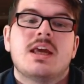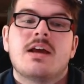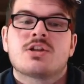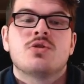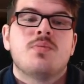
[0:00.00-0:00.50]

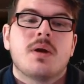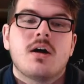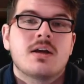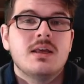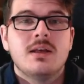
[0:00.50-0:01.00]
super
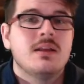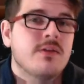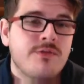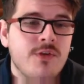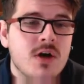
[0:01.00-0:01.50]
lucky and in the
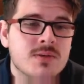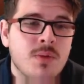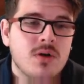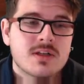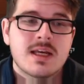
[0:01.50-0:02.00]
first
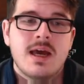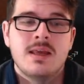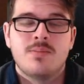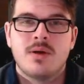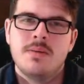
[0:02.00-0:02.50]
box get
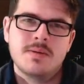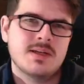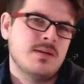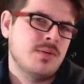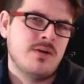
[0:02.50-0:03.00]
a premium
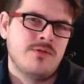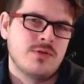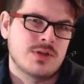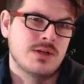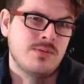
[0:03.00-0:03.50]
tank, but
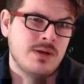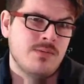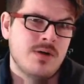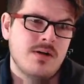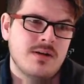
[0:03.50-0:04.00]
unfortunately we
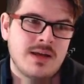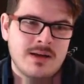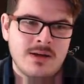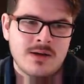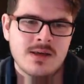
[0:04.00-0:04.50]
weren't that
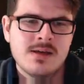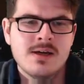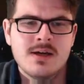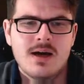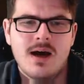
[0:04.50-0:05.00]
lucky.
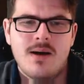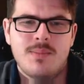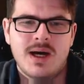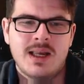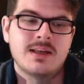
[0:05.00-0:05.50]

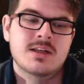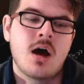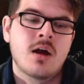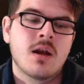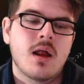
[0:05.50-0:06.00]
And it's
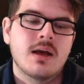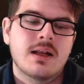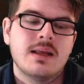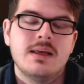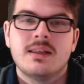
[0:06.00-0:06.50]

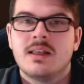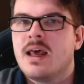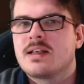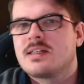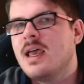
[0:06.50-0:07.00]
unlikely in the
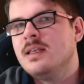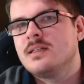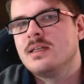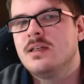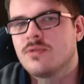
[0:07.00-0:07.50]
next 18 or